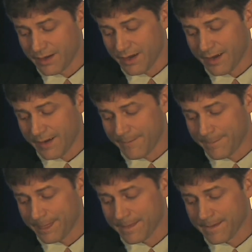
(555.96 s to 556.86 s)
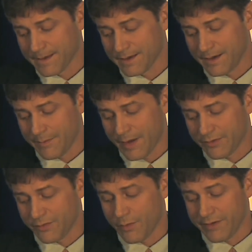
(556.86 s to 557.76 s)
and
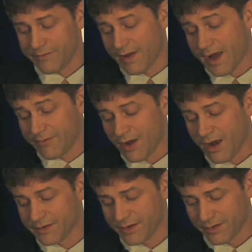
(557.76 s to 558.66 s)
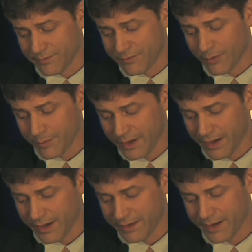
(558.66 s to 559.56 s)
about 25 Knox
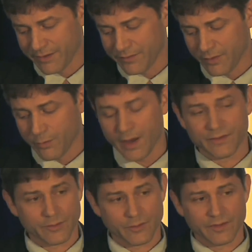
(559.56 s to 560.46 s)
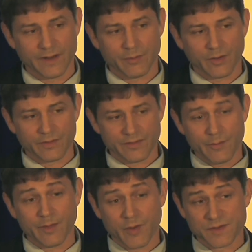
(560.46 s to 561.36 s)
unconformity, and then a few wells that were deeper. And
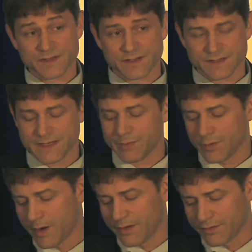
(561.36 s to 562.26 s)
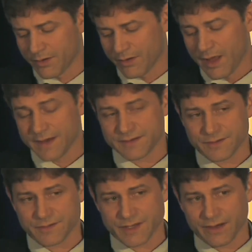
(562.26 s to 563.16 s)
most of those deeper wells are Class
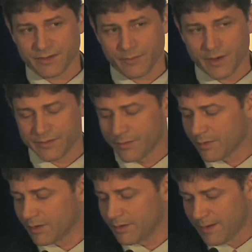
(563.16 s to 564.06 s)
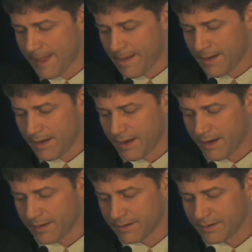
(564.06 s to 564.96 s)
2 injection wells that were
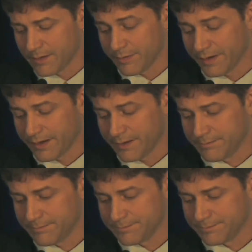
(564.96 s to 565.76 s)
completed.